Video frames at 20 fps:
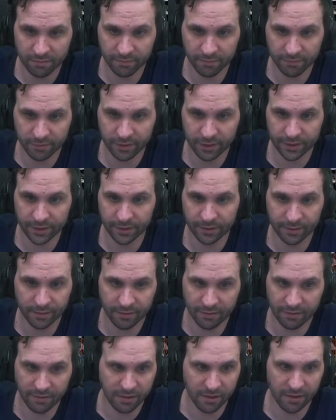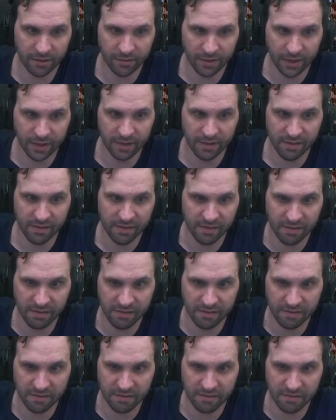freaking, you know, they,
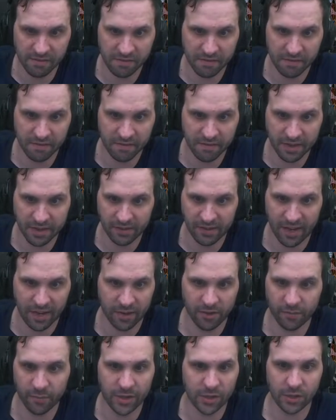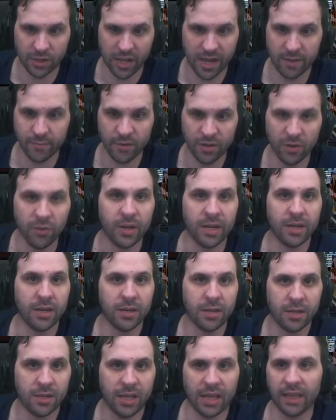the executive branch let him do it.
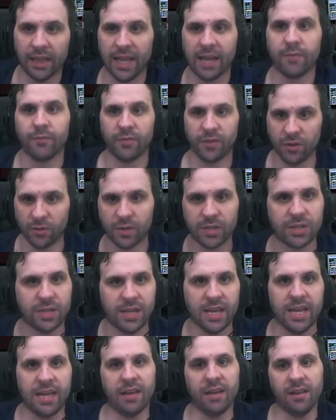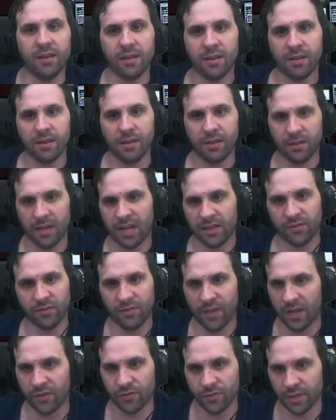They let him do his thing. That's,
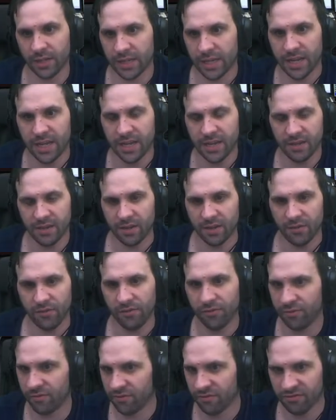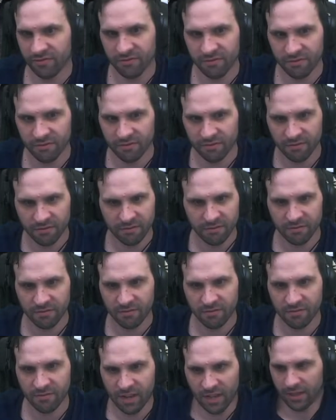that's really it, because,
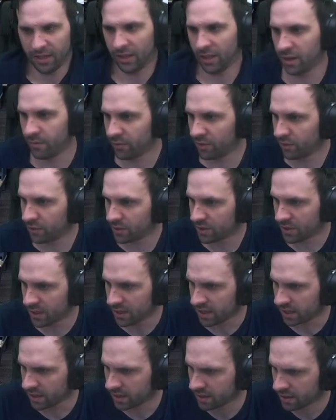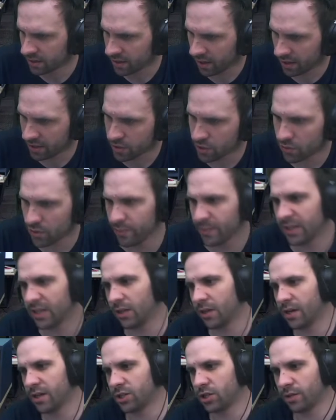yeah, they let him do his thing. Are you streaming the
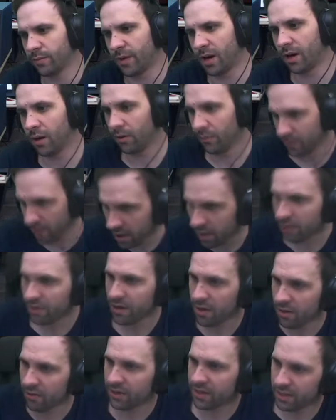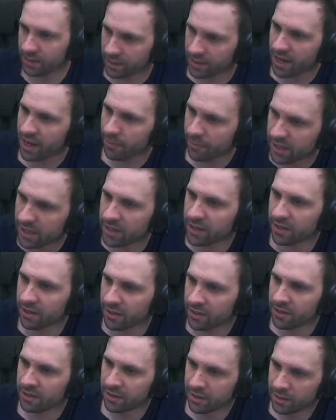launch tomorrow? No, no, Canuck, I'll be
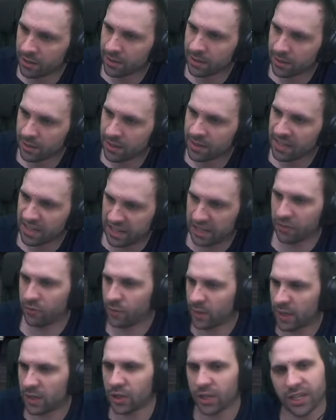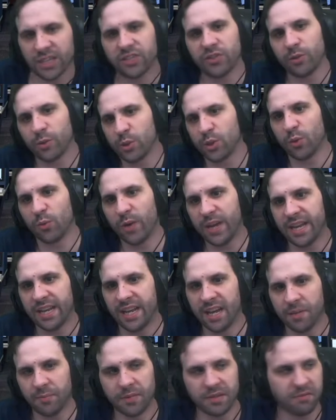here. It gives me a good excuse to wake
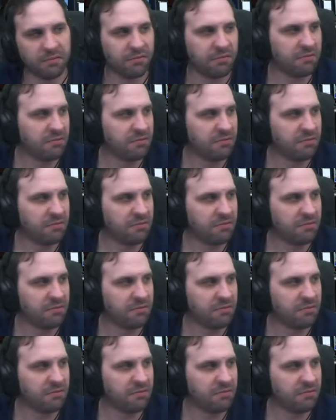up and